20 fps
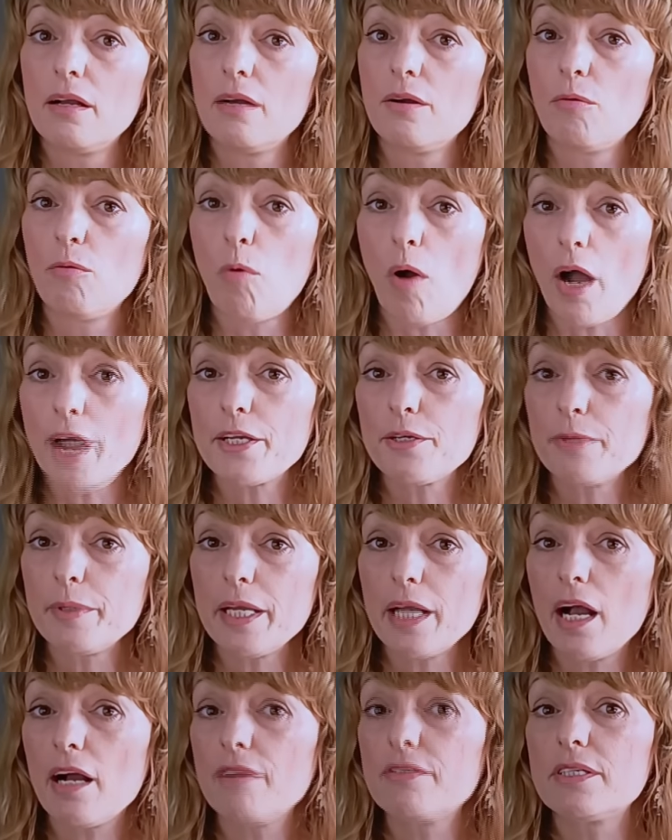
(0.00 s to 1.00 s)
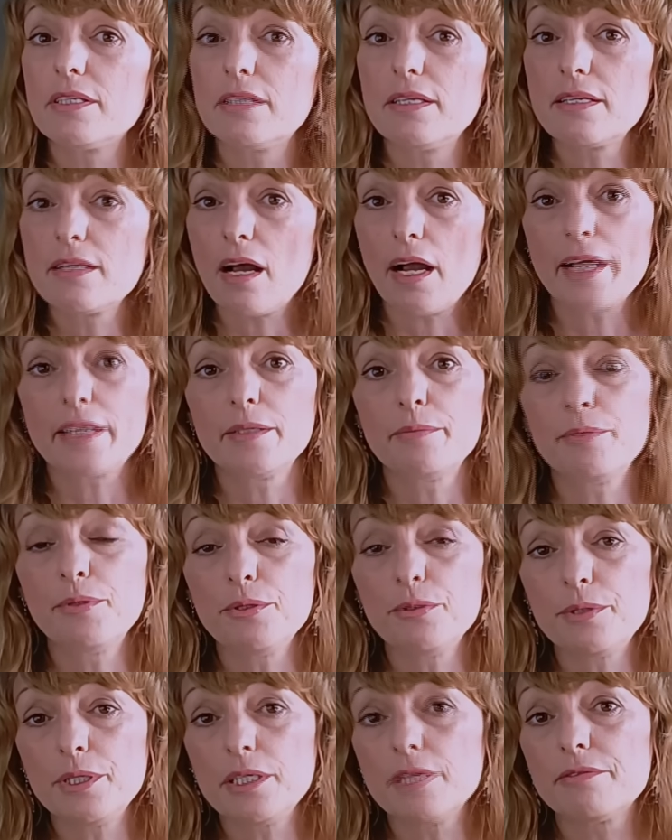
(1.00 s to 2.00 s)
why do we have to deny the
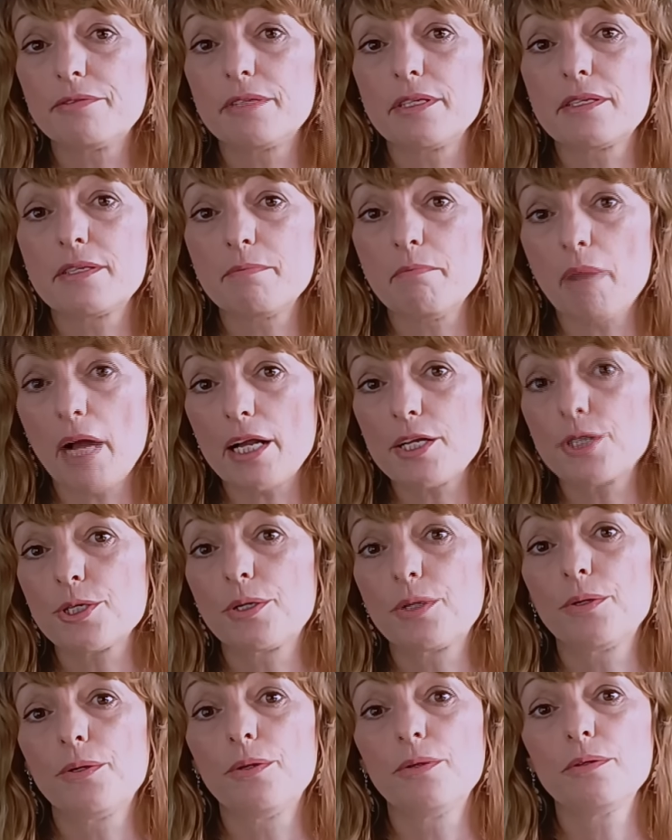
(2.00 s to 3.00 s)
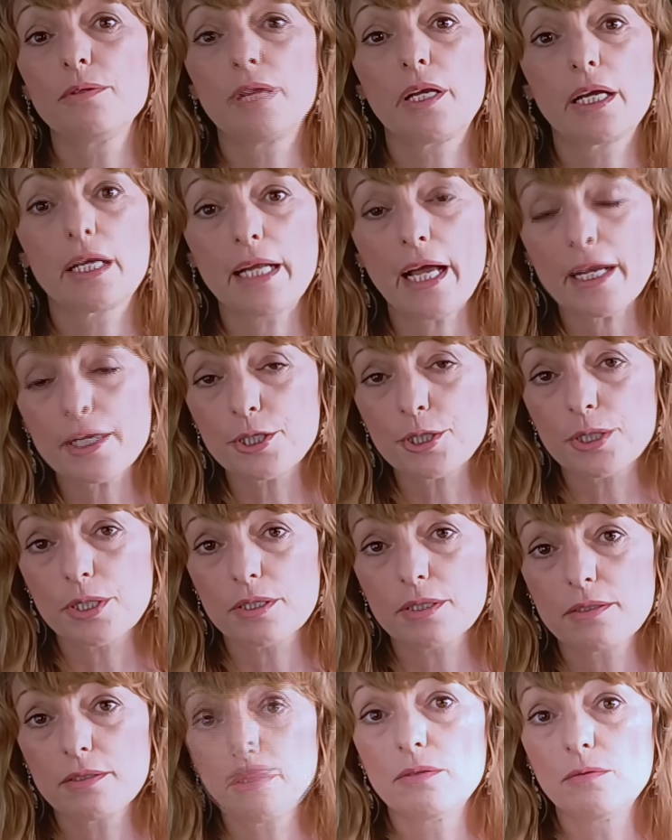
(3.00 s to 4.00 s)
beauty of this magical
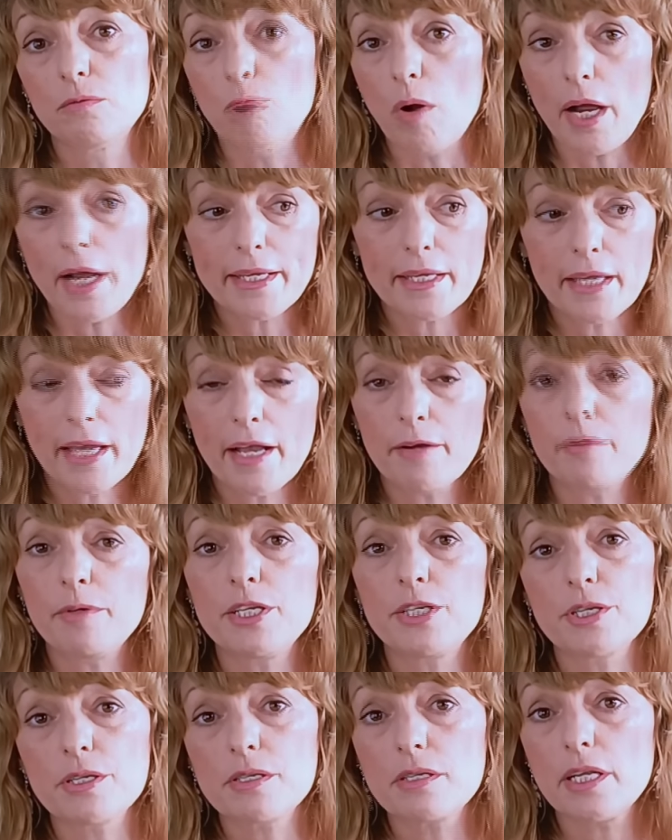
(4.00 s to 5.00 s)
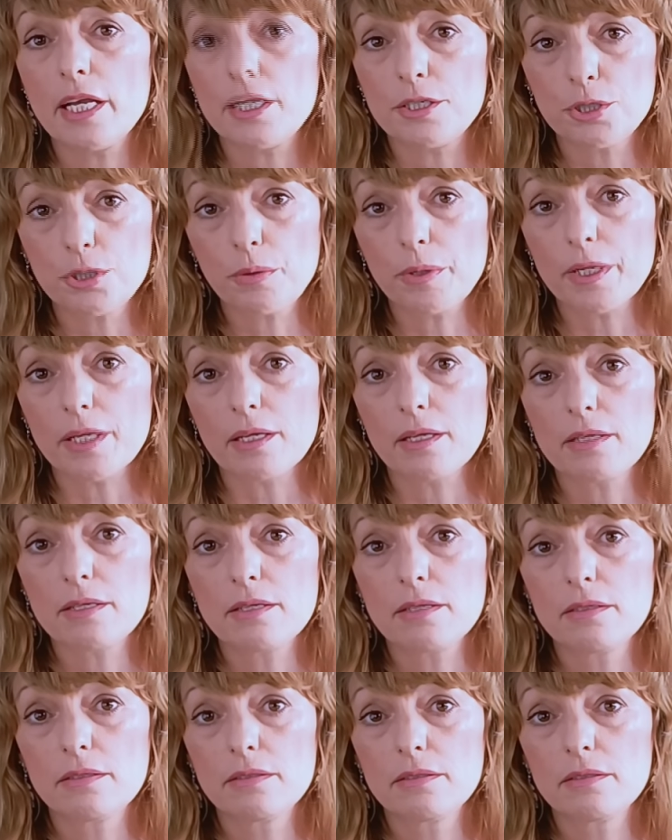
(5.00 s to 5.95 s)
connection? Why can't we just enjoy it?